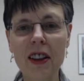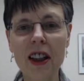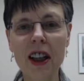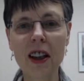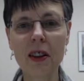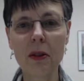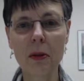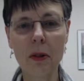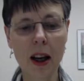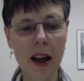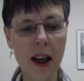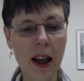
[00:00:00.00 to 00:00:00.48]

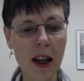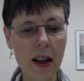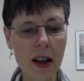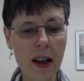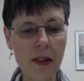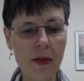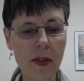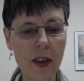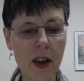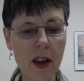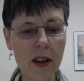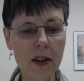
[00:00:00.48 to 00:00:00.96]
getaway
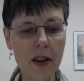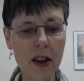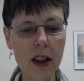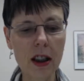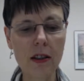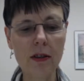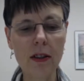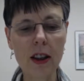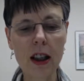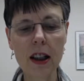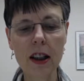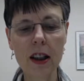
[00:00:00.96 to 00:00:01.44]
in their
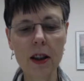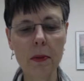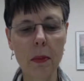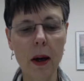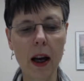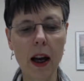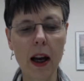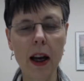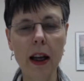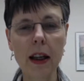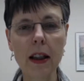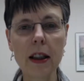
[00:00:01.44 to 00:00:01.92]
devious
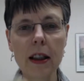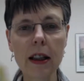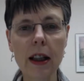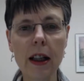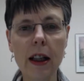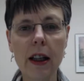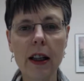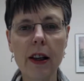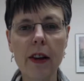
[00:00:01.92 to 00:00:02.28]
minds.